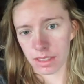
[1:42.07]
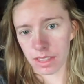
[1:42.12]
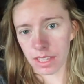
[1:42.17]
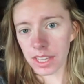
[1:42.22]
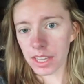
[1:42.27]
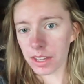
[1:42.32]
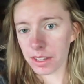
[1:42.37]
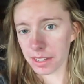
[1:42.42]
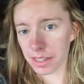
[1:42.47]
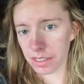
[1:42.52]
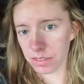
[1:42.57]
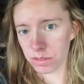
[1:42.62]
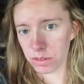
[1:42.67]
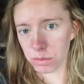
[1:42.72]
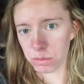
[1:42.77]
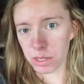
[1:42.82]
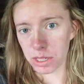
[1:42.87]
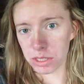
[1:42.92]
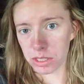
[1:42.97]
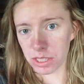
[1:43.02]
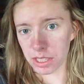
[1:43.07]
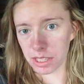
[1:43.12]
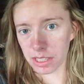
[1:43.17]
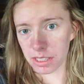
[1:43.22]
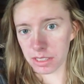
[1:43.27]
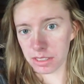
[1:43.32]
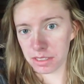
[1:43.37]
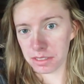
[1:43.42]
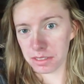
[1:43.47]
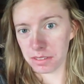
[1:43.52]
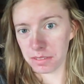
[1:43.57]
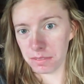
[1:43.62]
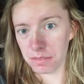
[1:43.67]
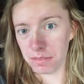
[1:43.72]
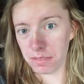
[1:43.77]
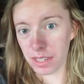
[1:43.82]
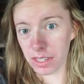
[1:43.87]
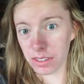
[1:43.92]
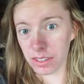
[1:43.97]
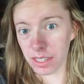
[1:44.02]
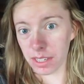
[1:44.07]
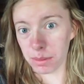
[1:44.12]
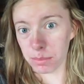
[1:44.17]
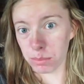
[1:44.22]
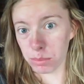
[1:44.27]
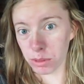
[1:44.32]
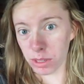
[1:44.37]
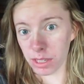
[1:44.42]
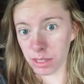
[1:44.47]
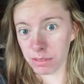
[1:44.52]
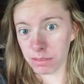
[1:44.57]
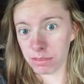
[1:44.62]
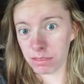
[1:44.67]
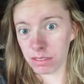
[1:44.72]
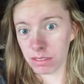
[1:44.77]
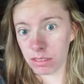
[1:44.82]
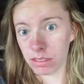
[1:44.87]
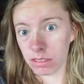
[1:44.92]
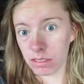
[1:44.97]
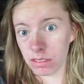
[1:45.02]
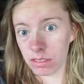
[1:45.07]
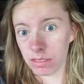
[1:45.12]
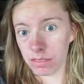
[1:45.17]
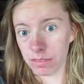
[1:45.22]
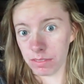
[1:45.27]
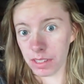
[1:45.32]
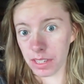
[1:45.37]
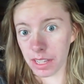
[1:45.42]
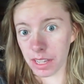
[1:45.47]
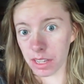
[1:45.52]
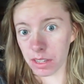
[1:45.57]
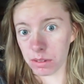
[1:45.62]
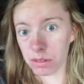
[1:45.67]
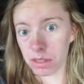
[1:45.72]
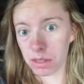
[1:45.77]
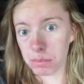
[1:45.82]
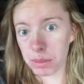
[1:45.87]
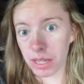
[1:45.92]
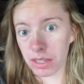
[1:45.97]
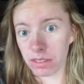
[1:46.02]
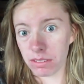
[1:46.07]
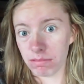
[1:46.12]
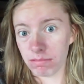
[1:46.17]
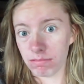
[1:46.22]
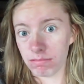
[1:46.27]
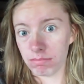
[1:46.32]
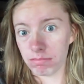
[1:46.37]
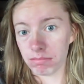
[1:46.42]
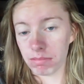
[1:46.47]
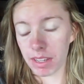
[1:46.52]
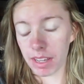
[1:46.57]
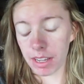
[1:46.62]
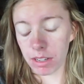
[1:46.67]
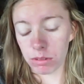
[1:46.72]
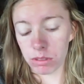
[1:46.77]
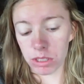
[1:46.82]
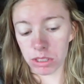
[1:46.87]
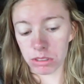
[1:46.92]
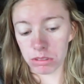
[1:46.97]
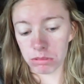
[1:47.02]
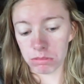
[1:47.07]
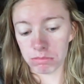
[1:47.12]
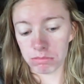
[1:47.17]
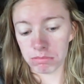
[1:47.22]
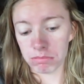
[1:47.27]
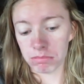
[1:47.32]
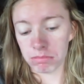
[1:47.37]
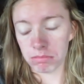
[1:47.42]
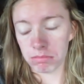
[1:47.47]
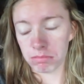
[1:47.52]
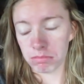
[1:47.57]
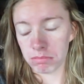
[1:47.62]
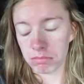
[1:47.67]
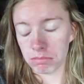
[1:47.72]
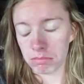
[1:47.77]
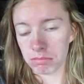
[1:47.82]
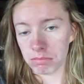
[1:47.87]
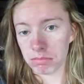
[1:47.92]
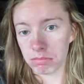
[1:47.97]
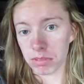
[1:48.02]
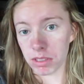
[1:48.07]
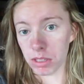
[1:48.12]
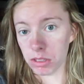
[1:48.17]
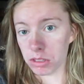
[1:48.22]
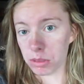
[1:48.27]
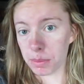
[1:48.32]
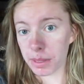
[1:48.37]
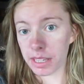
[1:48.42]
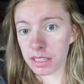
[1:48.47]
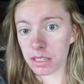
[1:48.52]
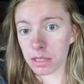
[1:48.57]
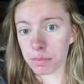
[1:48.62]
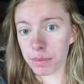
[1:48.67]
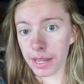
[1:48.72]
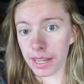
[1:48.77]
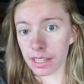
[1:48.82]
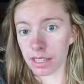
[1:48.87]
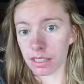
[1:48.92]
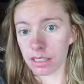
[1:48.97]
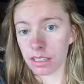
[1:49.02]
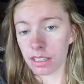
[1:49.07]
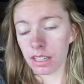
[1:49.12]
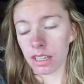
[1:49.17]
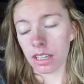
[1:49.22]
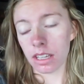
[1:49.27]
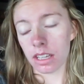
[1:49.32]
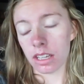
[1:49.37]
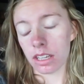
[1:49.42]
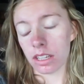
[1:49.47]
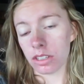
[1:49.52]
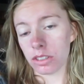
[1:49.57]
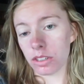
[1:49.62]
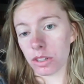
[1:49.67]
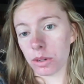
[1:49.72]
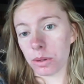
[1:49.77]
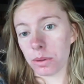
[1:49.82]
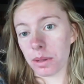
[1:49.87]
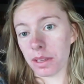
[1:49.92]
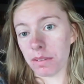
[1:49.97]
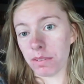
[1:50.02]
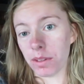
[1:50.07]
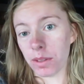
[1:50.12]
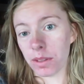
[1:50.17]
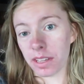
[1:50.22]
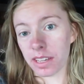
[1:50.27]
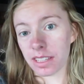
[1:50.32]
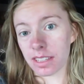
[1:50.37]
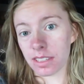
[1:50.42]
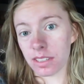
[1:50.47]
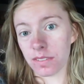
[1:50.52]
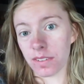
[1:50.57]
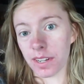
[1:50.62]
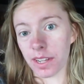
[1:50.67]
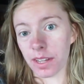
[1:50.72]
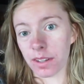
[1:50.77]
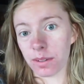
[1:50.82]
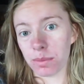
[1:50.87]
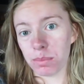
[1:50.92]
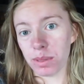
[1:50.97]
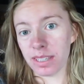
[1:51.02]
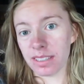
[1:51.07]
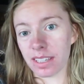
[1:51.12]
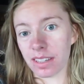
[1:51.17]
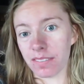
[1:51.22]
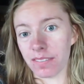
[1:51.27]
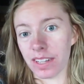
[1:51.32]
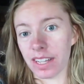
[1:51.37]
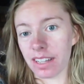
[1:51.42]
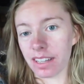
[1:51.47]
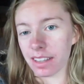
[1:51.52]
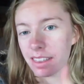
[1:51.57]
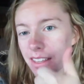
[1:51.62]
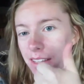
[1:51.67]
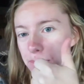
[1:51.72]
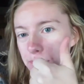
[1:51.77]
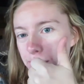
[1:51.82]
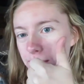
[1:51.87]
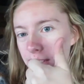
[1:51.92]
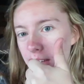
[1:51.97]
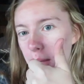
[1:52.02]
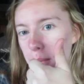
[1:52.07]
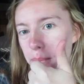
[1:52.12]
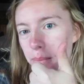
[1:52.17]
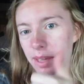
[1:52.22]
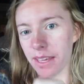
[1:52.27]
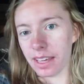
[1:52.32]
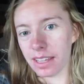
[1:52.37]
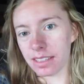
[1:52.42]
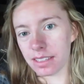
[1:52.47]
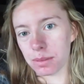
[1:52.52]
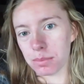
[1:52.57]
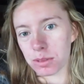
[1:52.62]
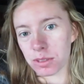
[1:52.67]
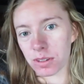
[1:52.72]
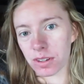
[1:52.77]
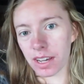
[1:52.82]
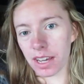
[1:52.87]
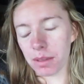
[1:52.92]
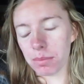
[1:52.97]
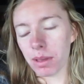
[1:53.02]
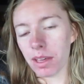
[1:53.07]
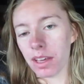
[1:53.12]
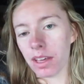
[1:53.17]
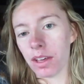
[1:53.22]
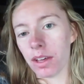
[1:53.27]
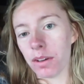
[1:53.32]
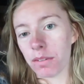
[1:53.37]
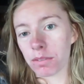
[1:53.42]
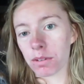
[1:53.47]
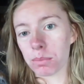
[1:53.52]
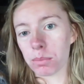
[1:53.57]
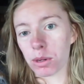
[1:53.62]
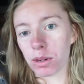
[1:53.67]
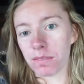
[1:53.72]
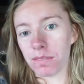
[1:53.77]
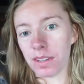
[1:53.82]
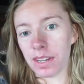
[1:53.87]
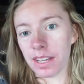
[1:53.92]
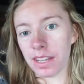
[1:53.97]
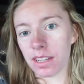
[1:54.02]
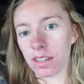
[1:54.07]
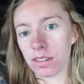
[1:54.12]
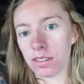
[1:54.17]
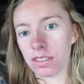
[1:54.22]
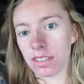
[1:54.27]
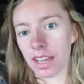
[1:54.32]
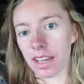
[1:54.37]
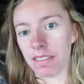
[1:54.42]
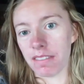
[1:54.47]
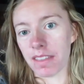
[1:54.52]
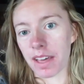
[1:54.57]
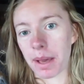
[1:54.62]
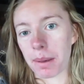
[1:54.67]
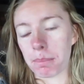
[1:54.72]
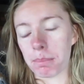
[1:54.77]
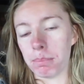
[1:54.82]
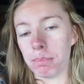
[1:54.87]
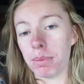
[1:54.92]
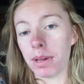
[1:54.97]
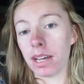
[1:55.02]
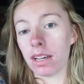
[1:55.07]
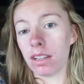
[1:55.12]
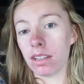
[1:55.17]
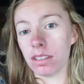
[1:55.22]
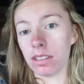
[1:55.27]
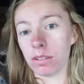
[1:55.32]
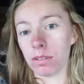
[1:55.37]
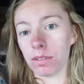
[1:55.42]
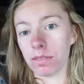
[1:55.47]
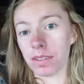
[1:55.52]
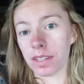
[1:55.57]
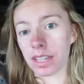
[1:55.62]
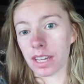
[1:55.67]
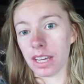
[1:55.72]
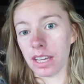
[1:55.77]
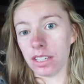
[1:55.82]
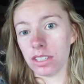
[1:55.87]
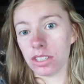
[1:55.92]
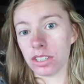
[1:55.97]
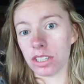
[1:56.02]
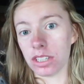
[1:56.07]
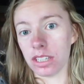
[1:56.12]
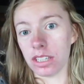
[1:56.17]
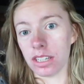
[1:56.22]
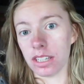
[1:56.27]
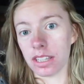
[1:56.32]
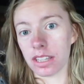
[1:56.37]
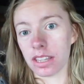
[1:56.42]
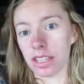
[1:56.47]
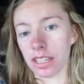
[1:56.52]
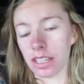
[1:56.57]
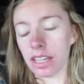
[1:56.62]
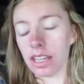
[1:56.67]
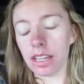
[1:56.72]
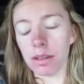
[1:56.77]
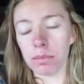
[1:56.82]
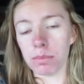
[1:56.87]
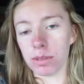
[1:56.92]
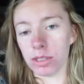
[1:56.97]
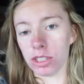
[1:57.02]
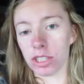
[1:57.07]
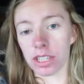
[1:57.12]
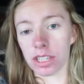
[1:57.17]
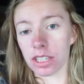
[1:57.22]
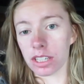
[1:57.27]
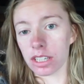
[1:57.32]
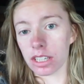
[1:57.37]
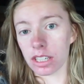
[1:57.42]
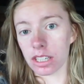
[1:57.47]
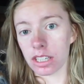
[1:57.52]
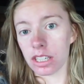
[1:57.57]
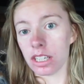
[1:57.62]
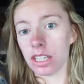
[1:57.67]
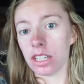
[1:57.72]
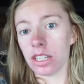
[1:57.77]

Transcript: Thank you guys for watching this very brief video about how to use a plastic bag. So if you like this video, please give it a thumbs up, hit subscribe for more videos, and that bell notification thingy majigger